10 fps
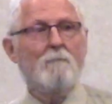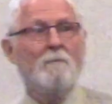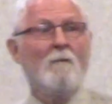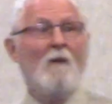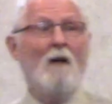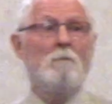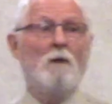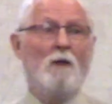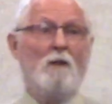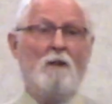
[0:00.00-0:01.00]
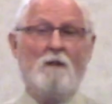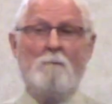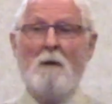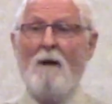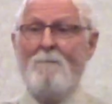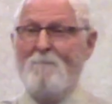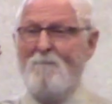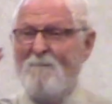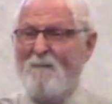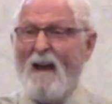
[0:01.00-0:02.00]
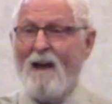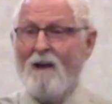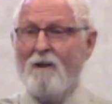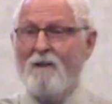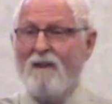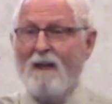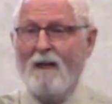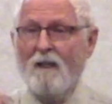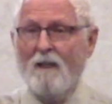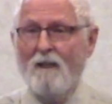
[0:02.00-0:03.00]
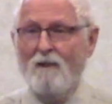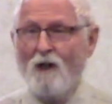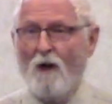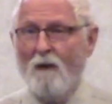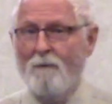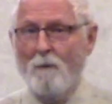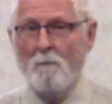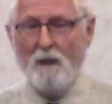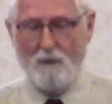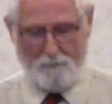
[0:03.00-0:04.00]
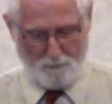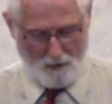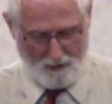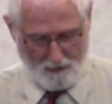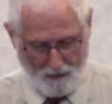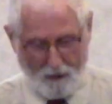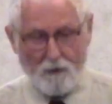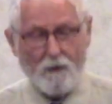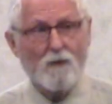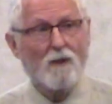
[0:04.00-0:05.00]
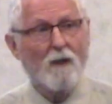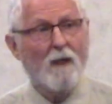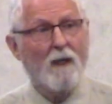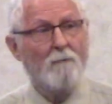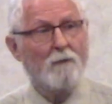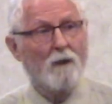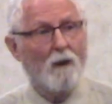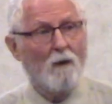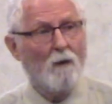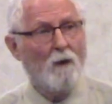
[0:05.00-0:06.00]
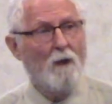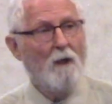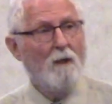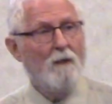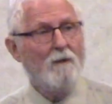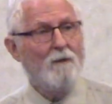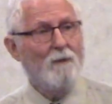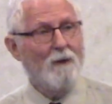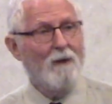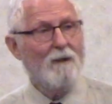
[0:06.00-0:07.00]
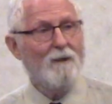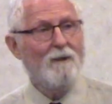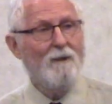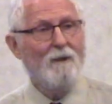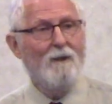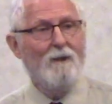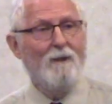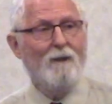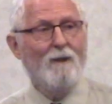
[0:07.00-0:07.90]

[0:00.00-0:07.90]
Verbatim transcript: That book is about that thick and it's hard for me to find. I usually have to go to the uh,